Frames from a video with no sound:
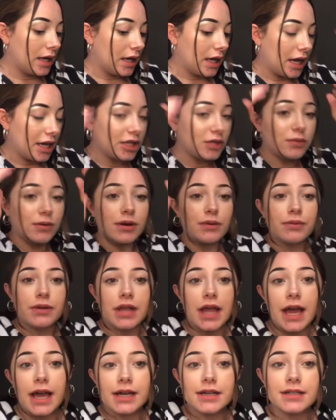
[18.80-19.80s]
I just want to
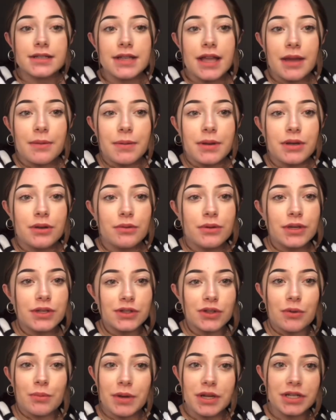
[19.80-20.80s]
relax. I've been doing
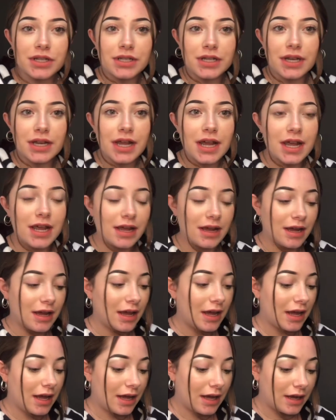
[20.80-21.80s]
so much today
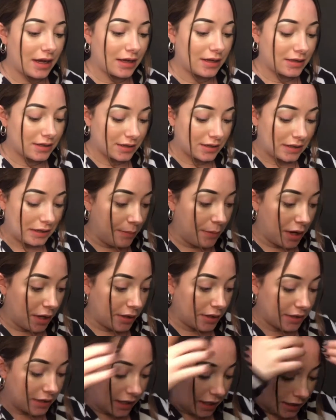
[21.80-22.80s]
and I'm
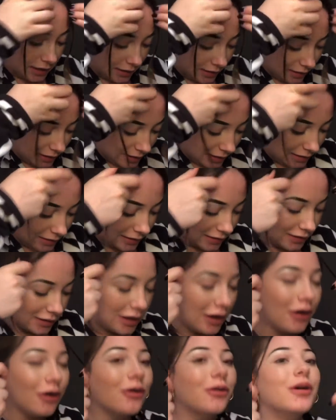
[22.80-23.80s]
irritated.
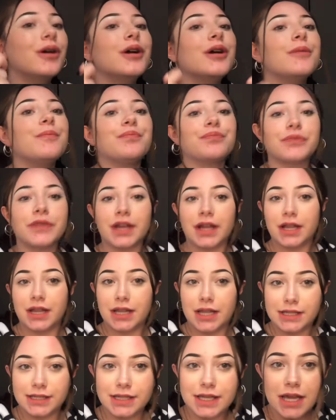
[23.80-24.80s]
So
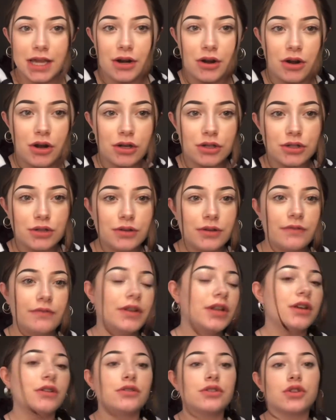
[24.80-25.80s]
let's get on to the
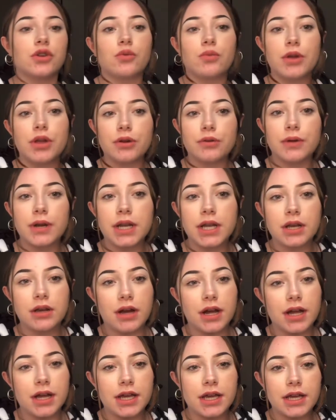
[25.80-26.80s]
video. So we already
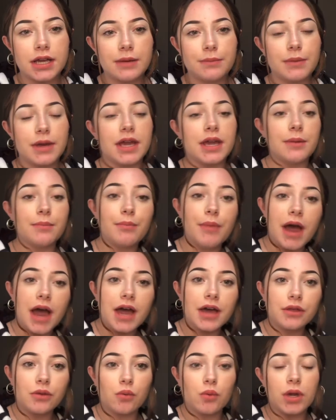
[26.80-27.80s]
got him a
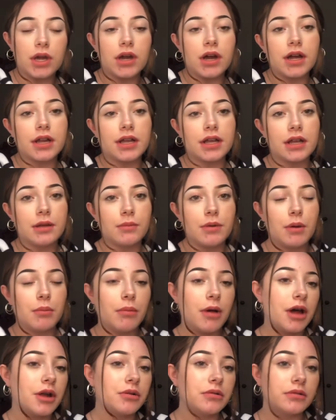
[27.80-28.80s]
bath, we got him a
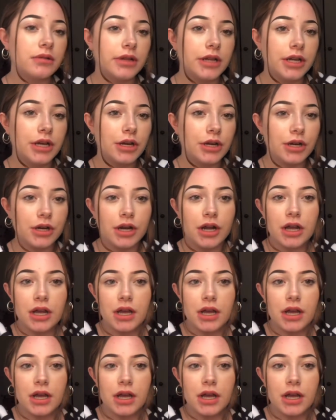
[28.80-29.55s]
bottle cleaner,